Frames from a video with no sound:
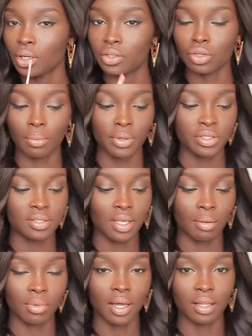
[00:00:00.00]
it's almost the
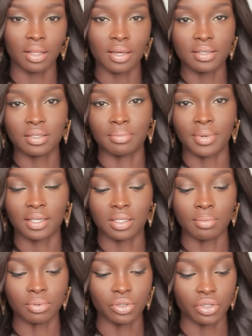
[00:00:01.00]
same color as the MAC
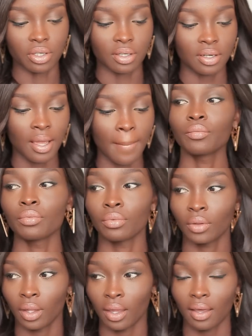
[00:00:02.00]
Double Shot.
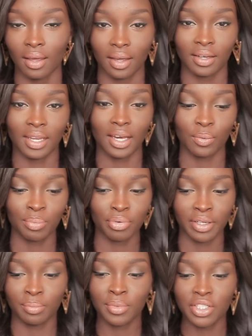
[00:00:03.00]
And now we're
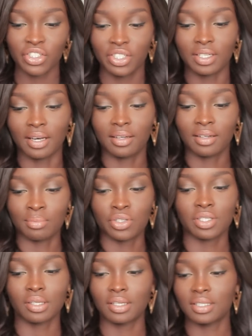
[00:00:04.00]
pretty much done. I'm
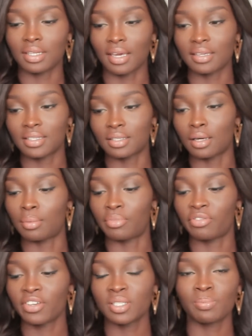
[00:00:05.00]
just going to take some
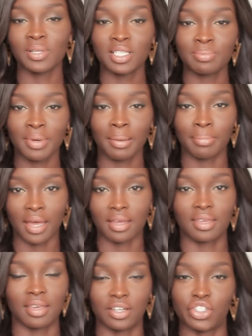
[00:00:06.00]
Fix Plus by
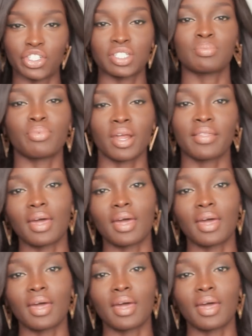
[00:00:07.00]
MAC and just spray